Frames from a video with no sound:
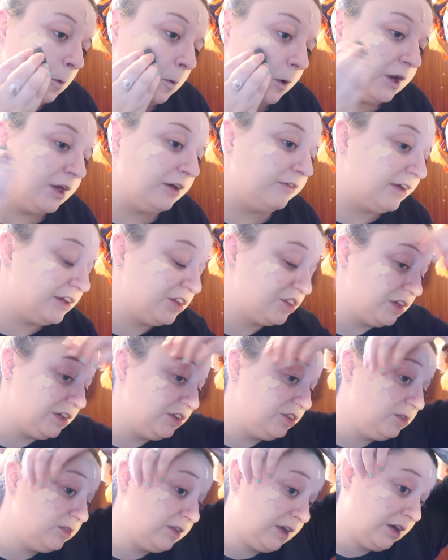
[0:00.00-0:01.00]
when I eventually
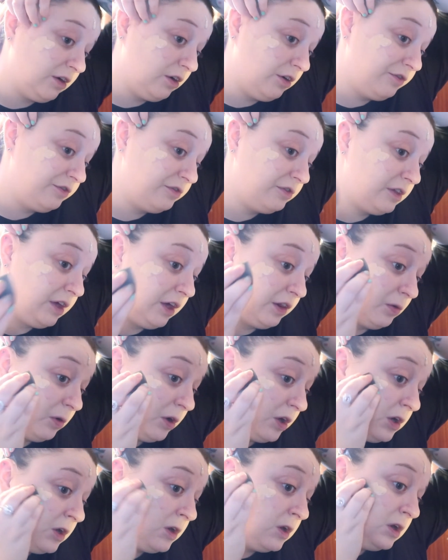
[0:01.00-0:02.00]
do take off the other
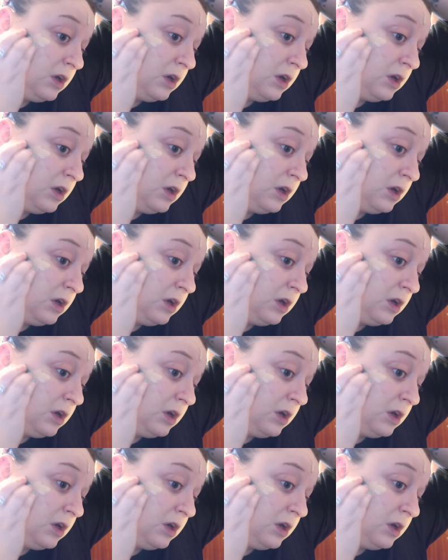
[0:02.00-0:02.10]
one,